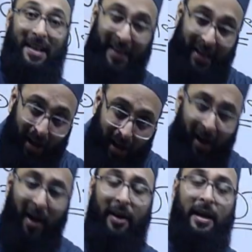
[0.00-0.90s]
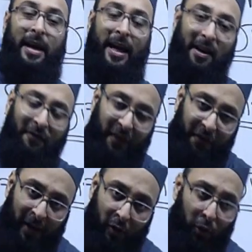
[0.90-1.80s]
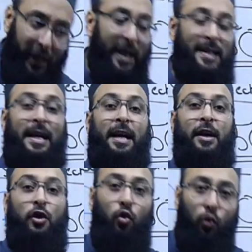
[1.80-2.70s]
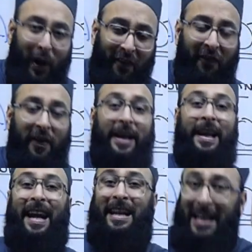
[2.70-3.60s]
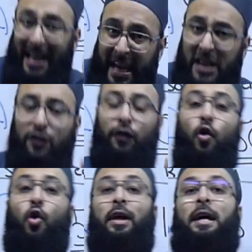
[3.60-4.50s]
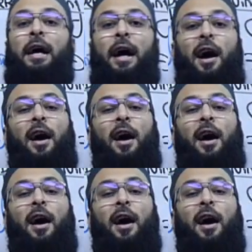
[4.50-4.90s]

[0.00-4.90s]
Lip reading: there are. In 15 OTs, you will find at least 4 are